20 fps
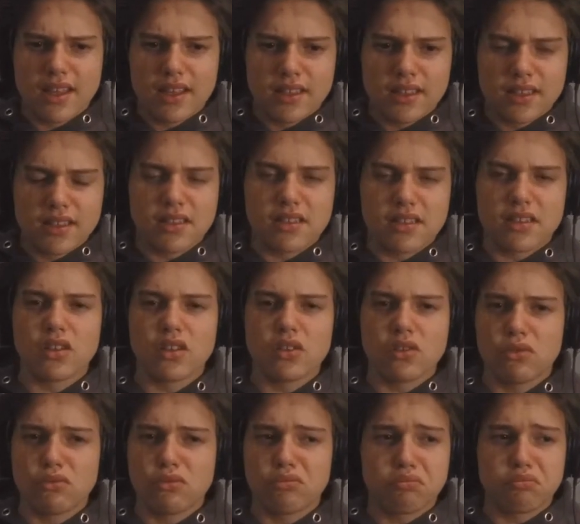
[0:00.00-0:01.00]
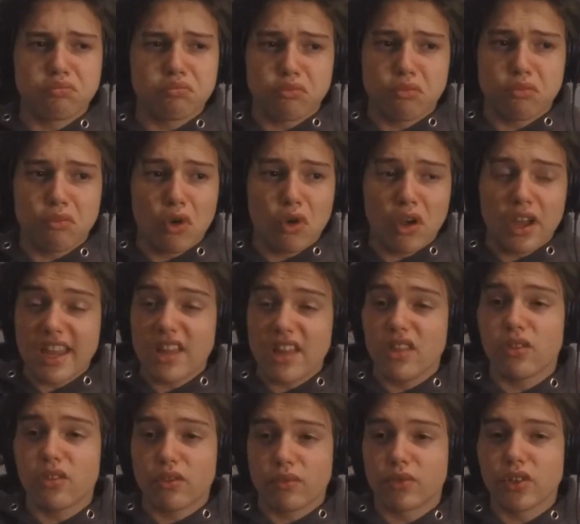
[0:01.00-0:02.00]
still
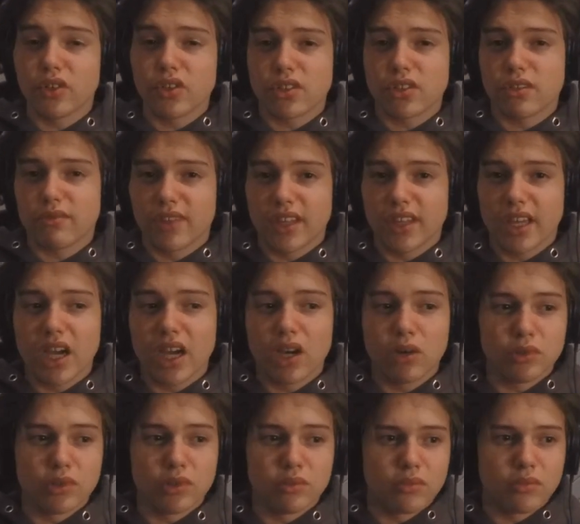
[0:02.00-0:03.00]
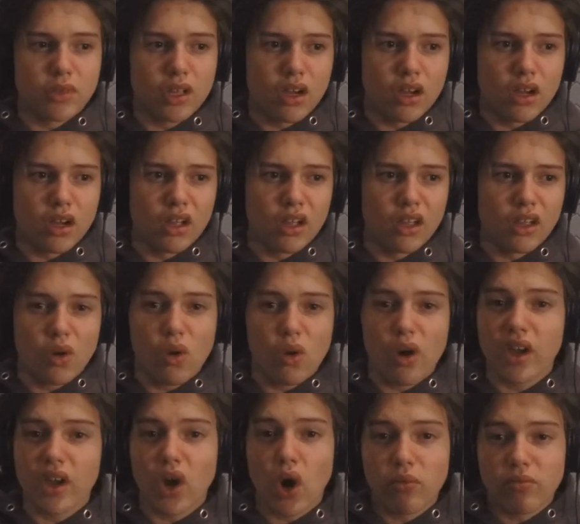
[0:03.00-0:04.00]
in the roots of the album.
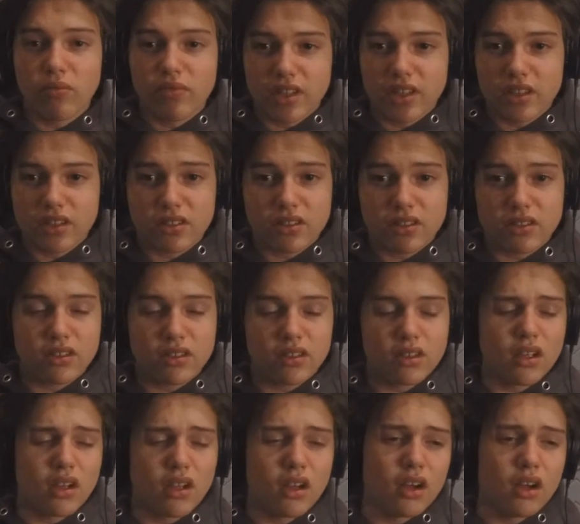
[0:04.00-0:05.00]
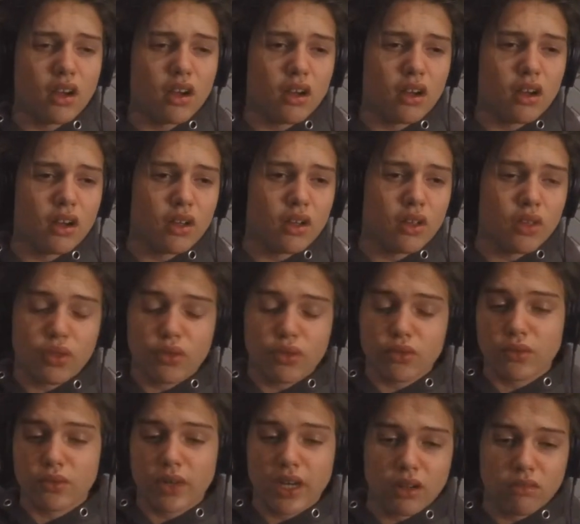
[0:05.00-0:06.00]
Quite obvious
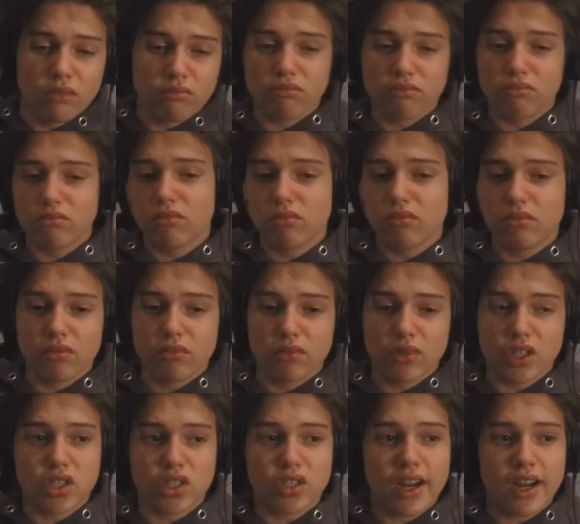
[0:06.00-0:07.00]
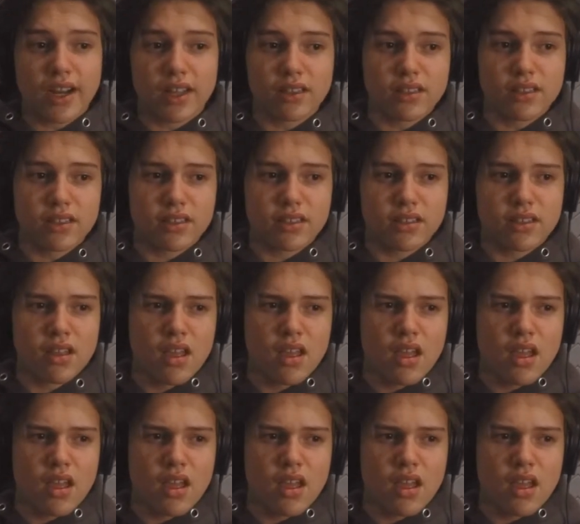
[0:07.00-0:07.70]
throughout the track list.